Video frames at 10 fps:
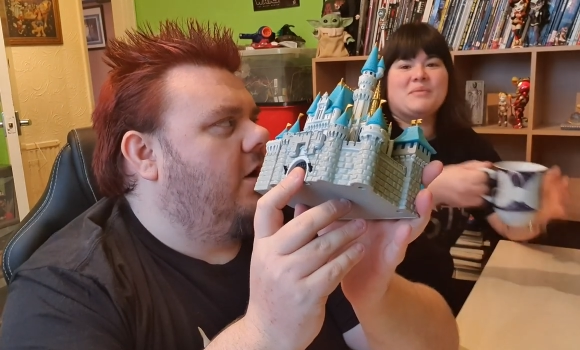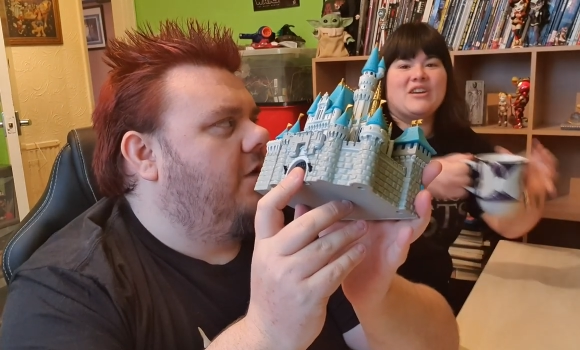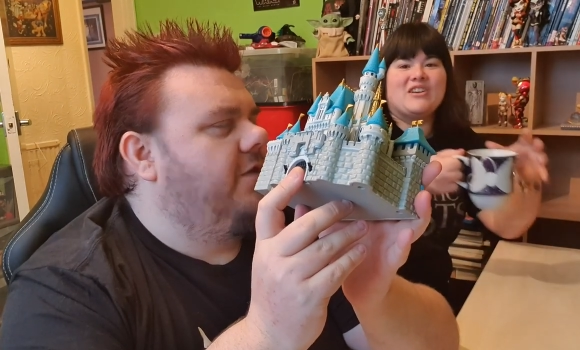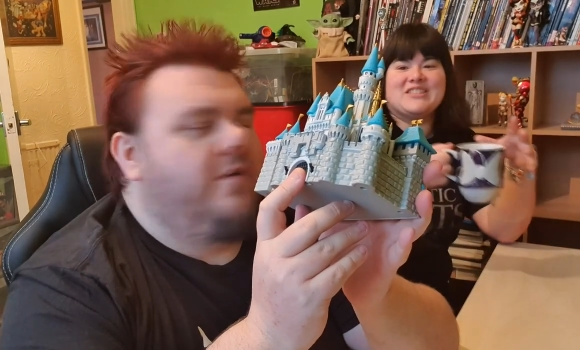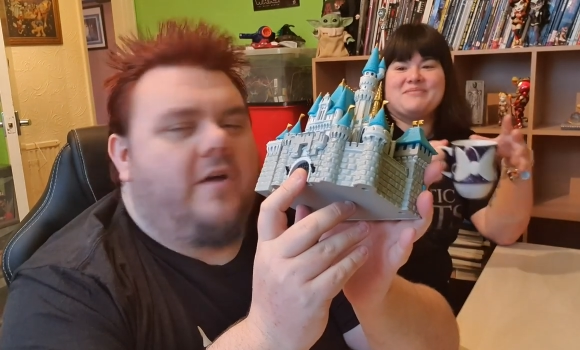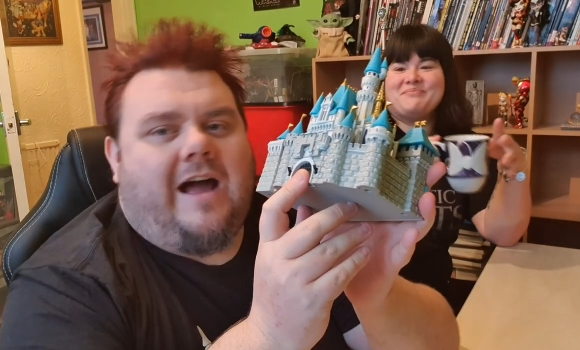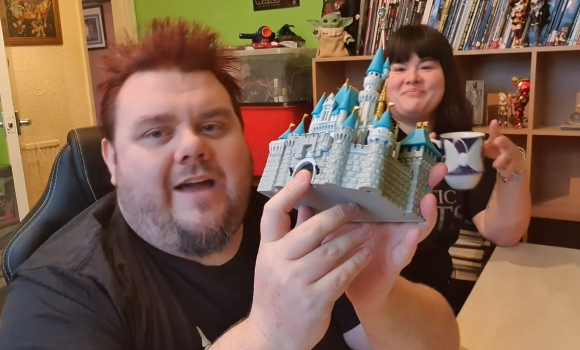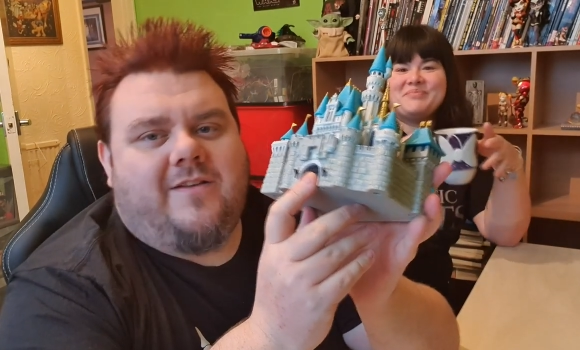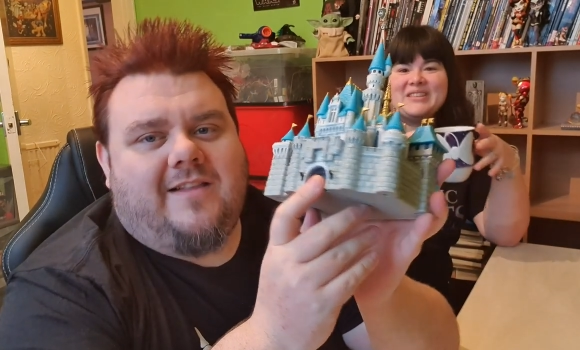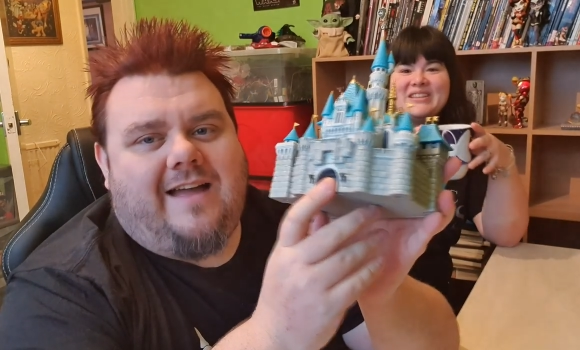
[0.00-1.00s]
Speaker 1: awesome. I
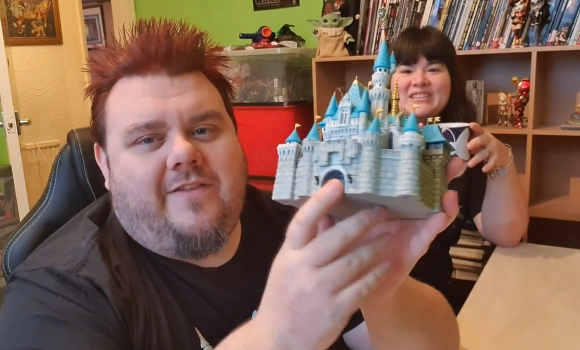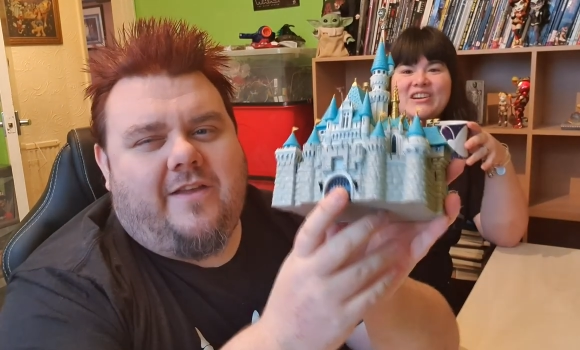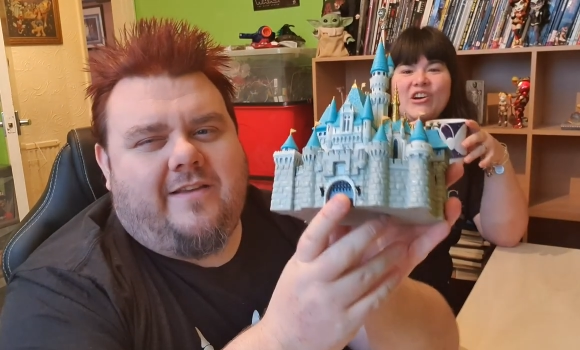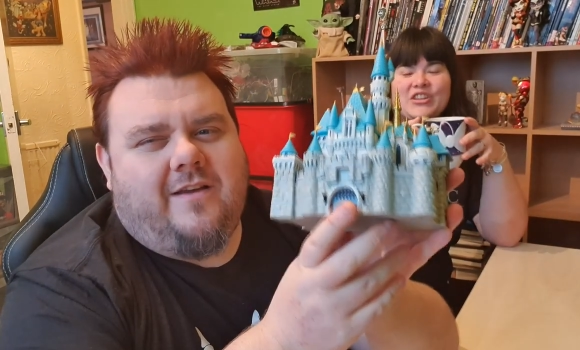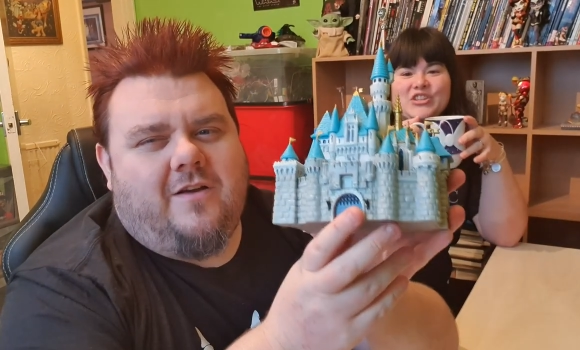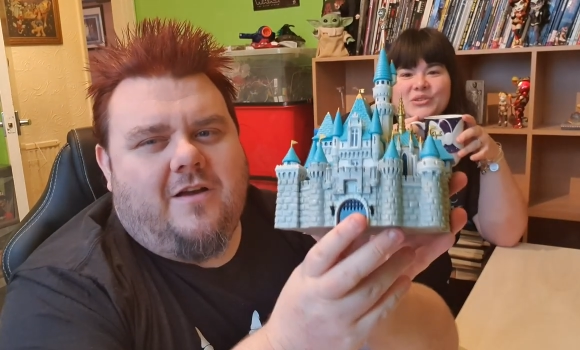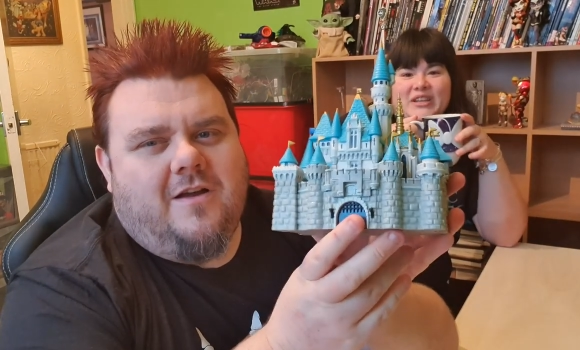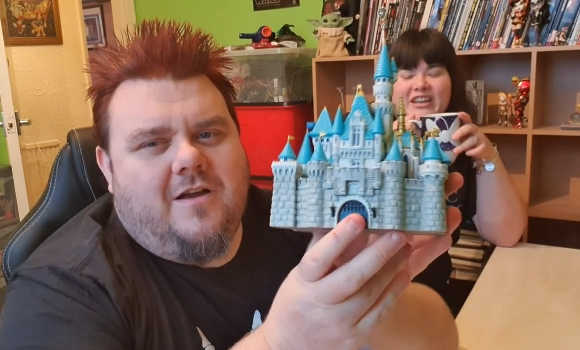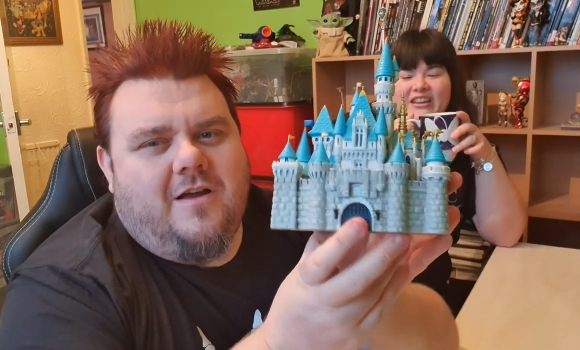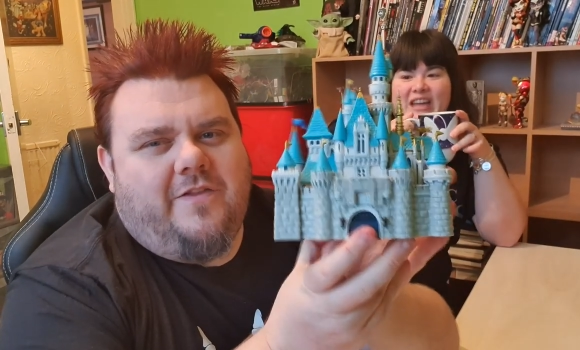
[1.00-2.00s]
used to like is it,
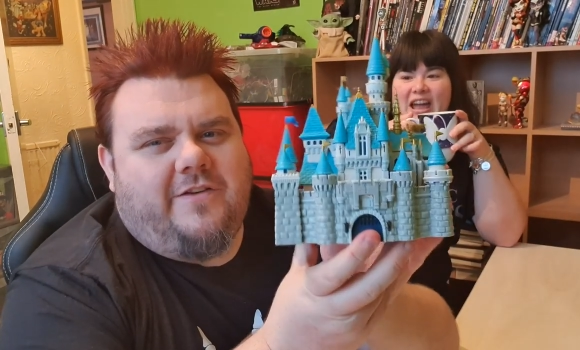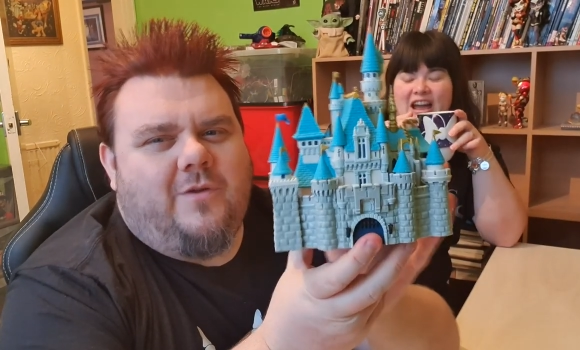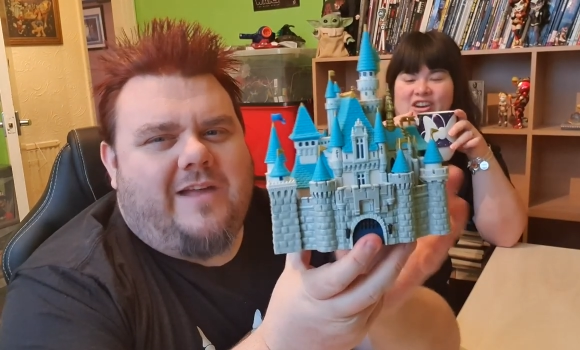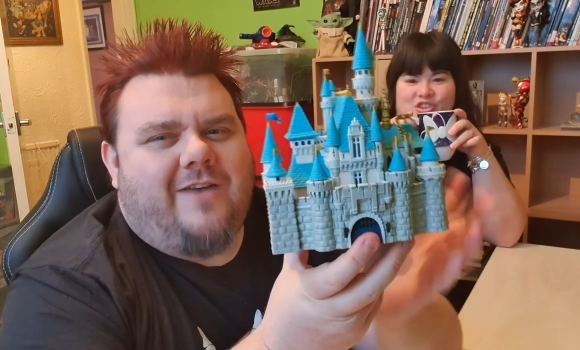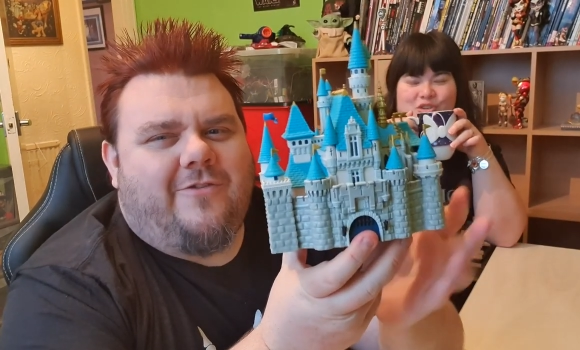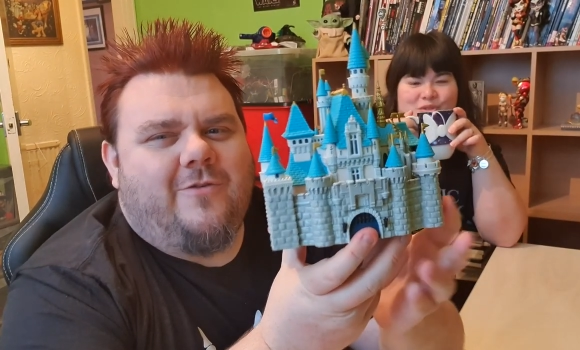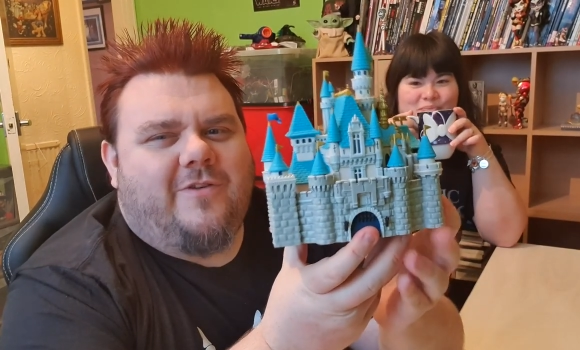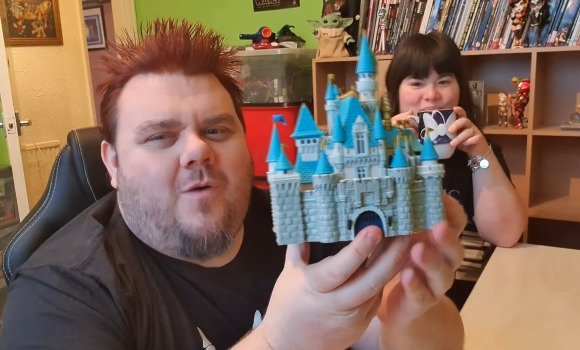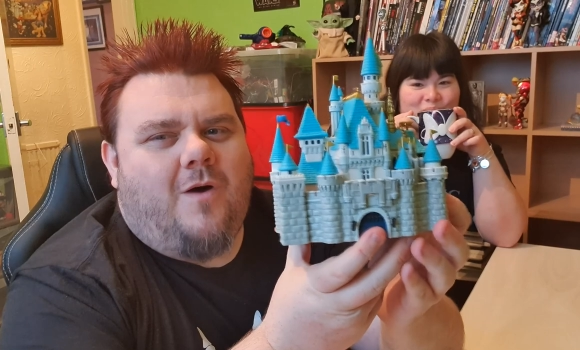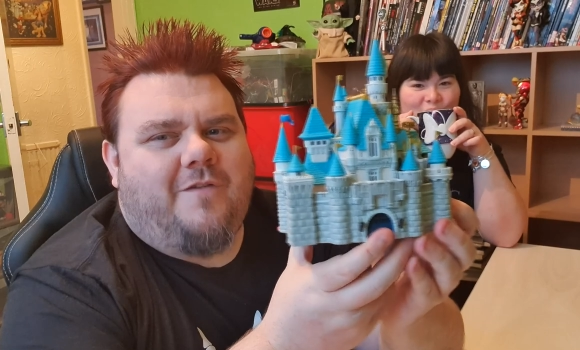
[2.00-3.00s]
Julie the Julie Andrews. Andrews.
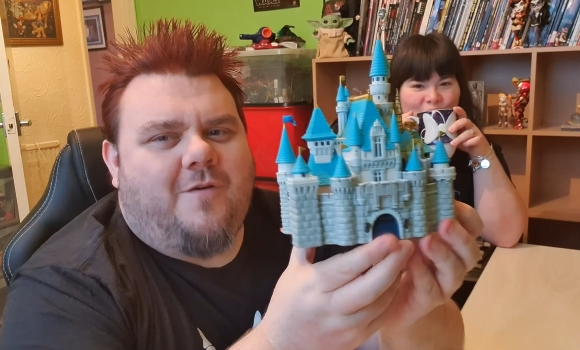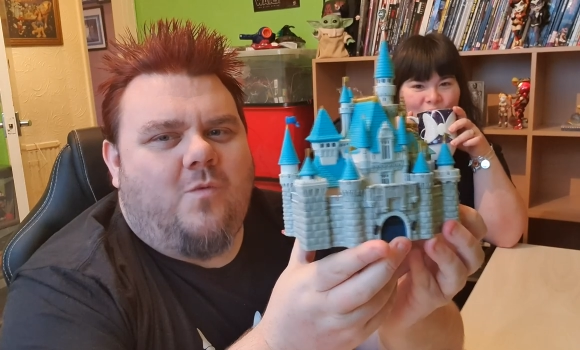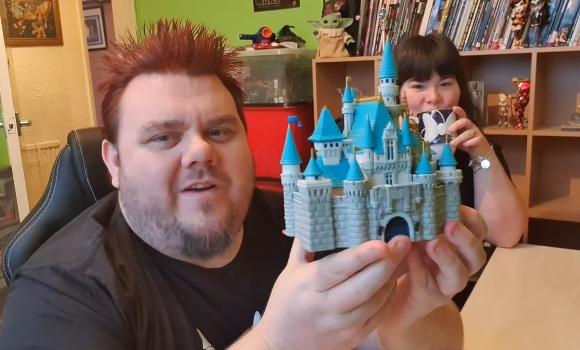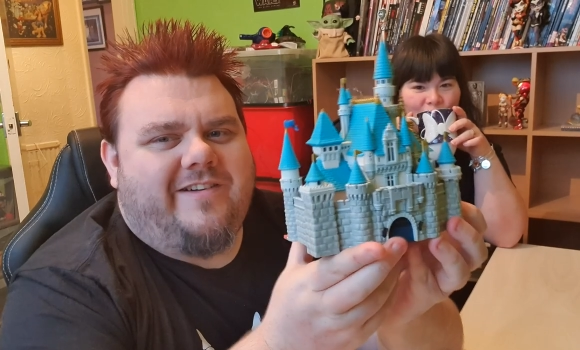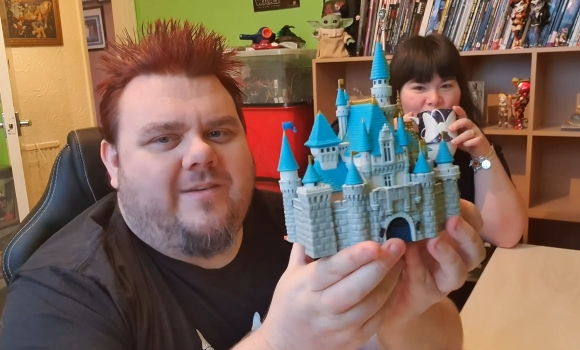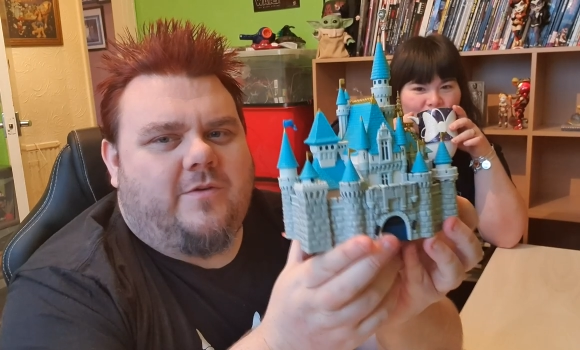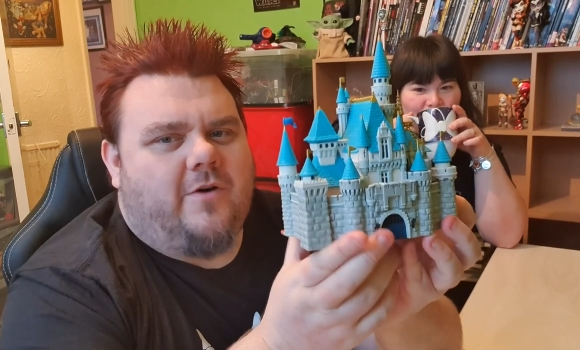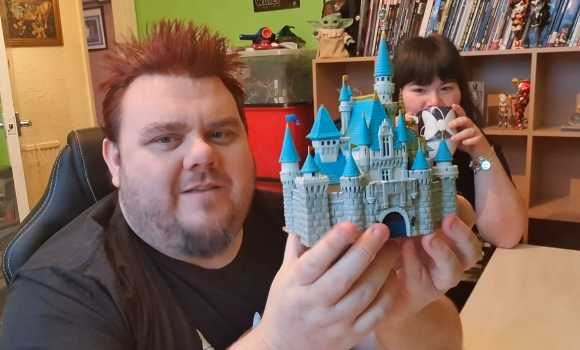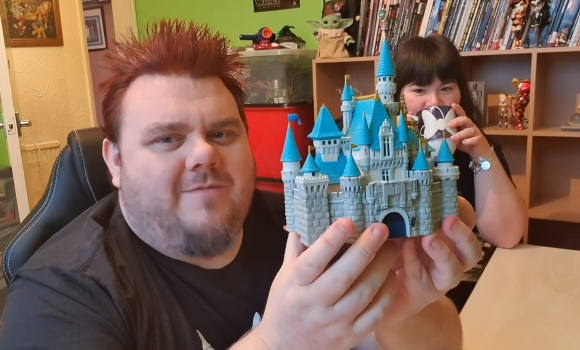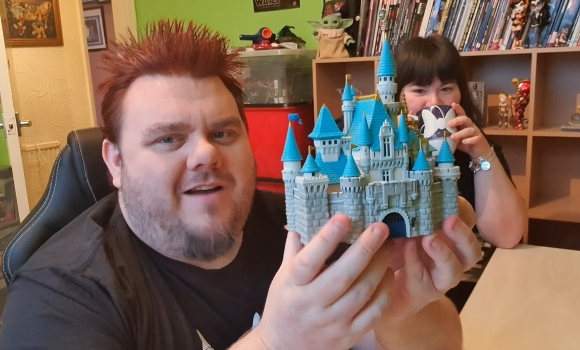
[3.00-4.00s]
quote from Wishes was
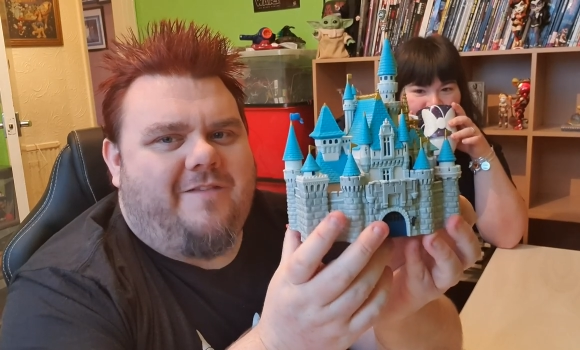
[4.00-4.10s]
always my